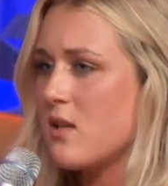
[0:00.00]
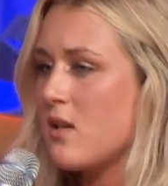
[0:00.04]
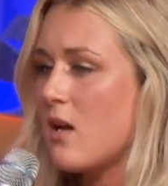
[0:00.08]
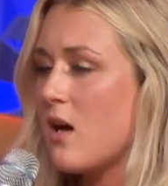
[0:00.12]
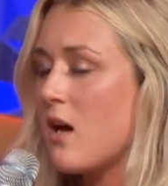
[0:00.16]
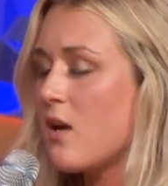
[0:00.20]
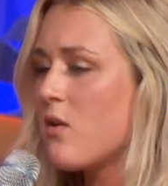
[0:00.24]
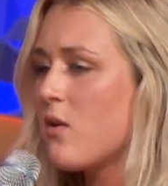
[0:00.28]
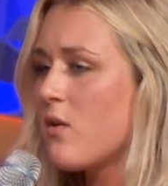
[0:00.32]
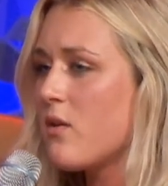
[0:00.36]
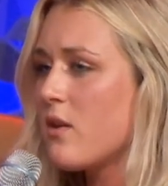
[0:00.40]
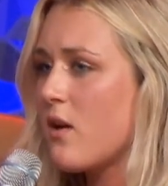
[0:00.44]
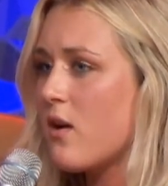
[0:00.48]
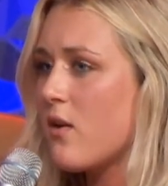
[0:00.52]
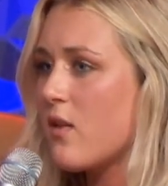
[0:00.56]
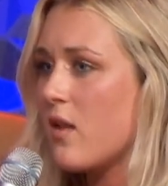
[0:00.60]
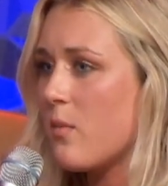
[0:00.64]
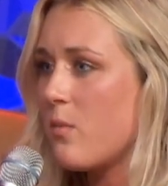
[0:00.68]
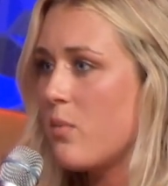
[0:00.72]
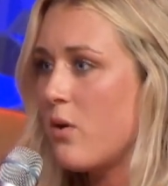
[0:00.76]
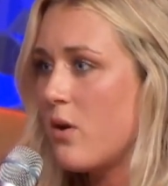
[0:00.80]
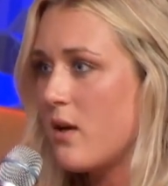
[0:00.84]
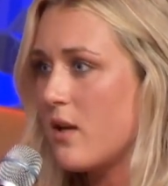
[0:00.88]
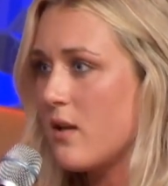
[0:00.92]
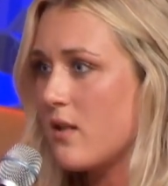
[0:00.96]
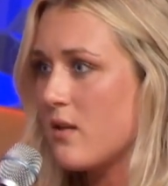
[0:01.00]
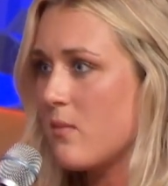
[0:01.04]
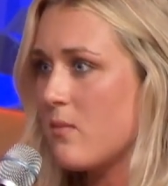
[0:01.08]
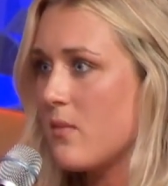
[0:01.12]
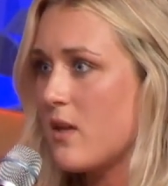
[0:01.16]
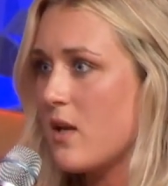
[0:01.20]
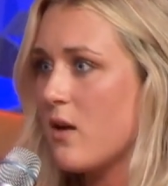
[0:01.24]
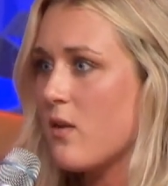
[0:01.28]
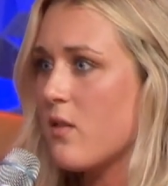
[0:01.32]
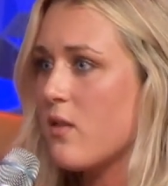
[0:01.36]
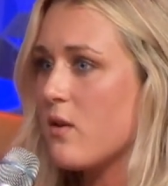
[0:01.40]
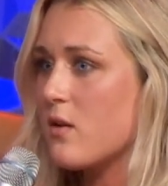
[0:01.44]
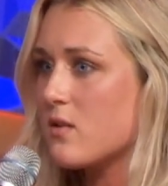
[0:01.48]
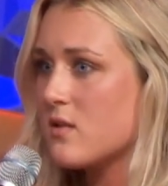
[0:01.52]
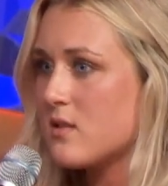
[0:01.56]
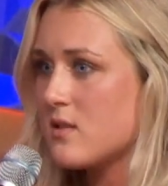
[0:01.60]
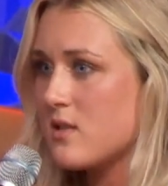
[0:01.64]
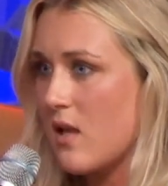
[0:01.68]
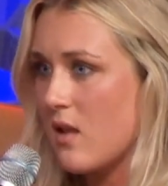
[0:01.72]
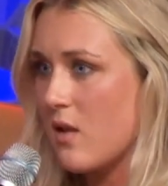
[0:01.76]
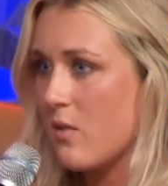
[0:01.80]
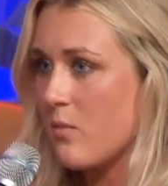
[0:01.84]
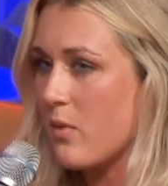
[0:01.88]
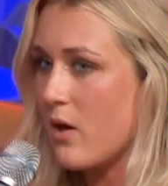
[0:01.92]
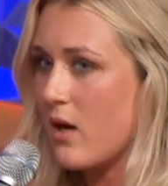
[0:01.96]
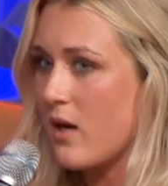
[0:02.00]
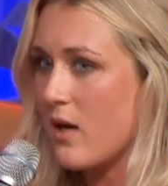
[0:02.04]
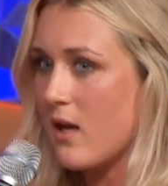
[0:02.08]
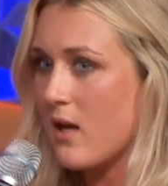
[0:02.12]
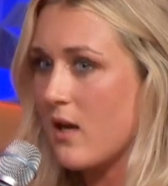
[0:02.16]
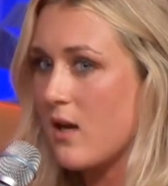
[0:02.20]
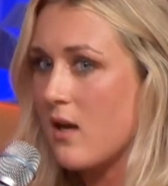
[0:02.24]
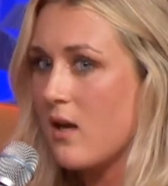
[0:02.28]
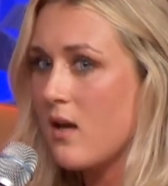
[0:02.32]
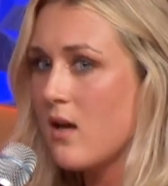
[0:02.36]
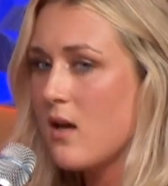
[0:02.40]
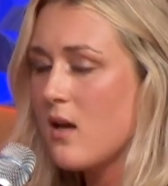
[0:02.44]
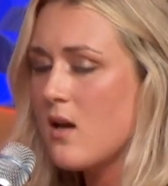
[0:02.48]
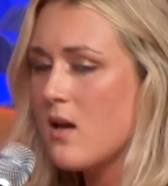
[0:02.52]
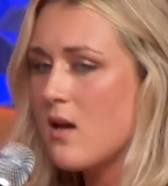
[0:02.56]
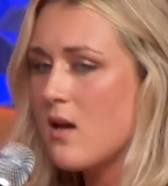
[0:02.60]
And not only are they putting them there, they're celebrating it.